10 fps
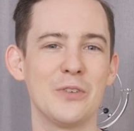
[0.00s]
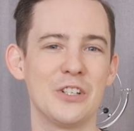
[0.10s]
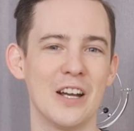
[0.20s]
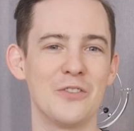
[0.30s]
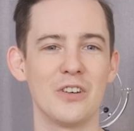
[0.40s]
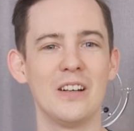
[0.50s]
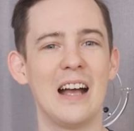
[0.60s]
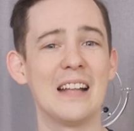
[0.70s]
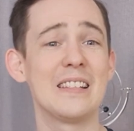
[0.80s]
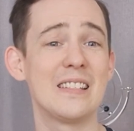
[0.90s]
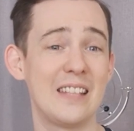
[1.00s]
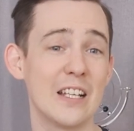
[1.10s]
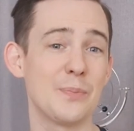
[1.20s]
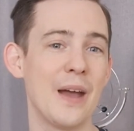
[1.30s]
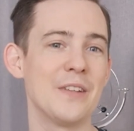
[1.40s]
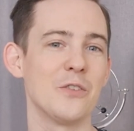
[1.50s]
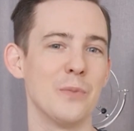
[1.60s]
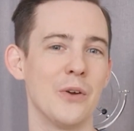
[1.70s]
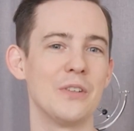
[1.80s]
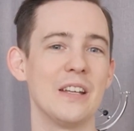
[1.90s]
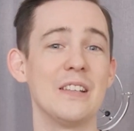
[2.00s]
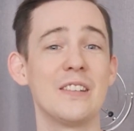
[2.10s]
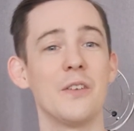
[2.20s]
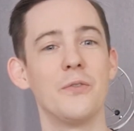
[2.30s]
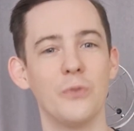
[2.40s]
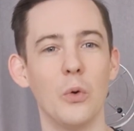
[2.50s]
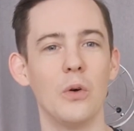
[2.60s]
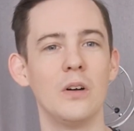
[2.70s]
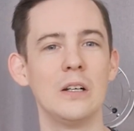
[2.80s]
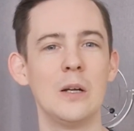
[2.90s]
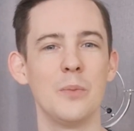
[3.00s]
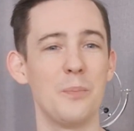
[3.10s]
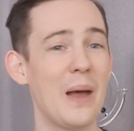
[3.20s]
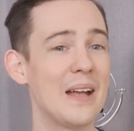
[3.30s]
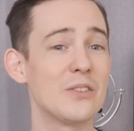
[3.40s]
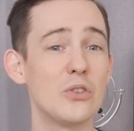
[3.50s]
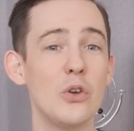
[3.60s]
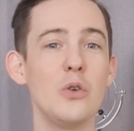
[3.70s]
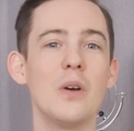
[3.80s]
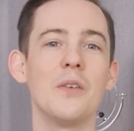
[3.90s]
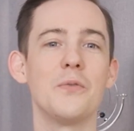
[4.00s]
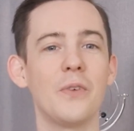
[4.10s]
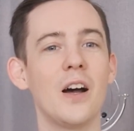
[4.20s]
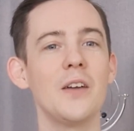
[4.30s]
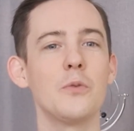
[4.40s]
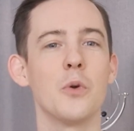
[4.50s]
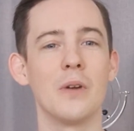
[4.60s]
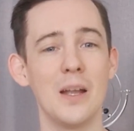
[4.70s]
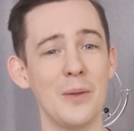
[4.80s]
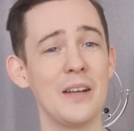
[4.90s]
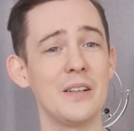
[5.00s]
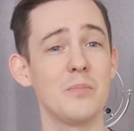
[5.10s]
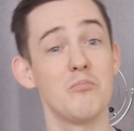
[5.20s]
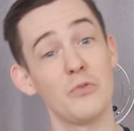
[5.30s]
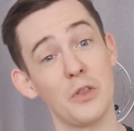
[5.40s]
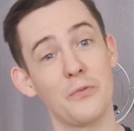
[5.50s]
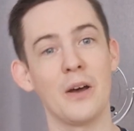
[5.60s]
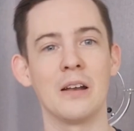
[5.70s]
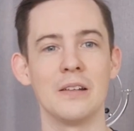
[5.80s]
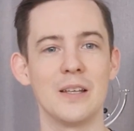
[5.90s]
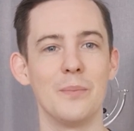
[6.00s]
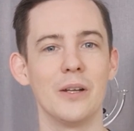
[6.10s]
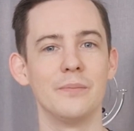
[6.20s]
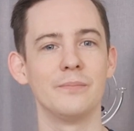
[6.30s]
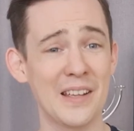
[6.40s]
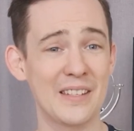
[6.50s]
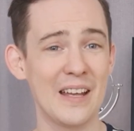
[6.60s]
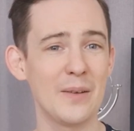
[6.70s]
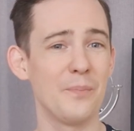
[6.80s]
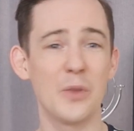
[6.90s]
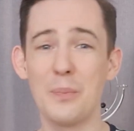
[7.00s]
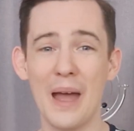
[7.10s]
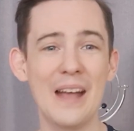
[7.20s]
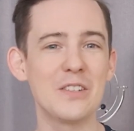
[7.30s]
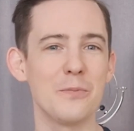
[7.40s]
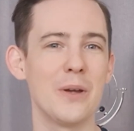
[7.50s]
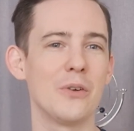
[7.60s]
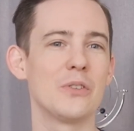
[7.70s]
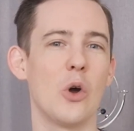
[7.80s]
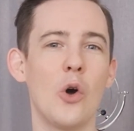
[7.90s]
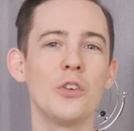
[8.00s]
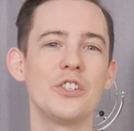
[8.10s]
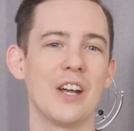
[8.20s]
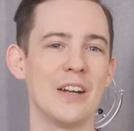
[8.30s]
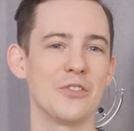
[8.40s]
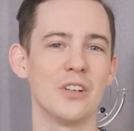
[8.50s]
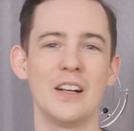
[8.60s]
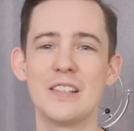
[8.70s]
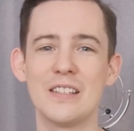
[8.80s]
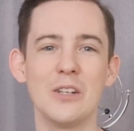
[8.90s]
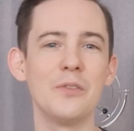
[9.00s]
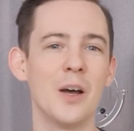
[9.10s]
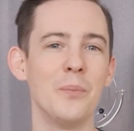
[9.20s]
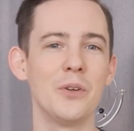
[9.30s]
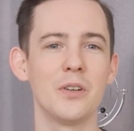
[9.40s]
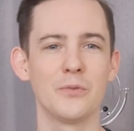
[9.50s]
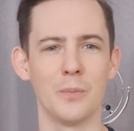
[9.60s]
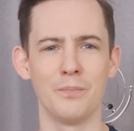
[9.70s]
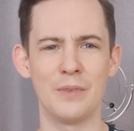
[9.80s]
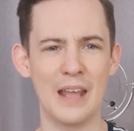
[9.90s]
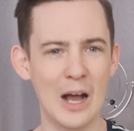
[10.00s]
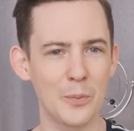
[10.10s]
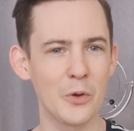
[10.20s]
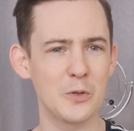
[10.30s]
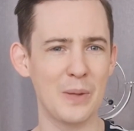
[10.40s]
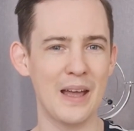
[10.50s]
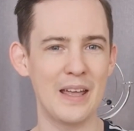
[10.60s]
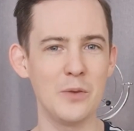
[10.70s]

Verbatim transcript: for Chandra had six pairs of mirrors instead of four, but pairs 2 and 5 were eliminated for the final assembly. That said, the pairs of mirrors on Chandra are still numbered from the outmost pair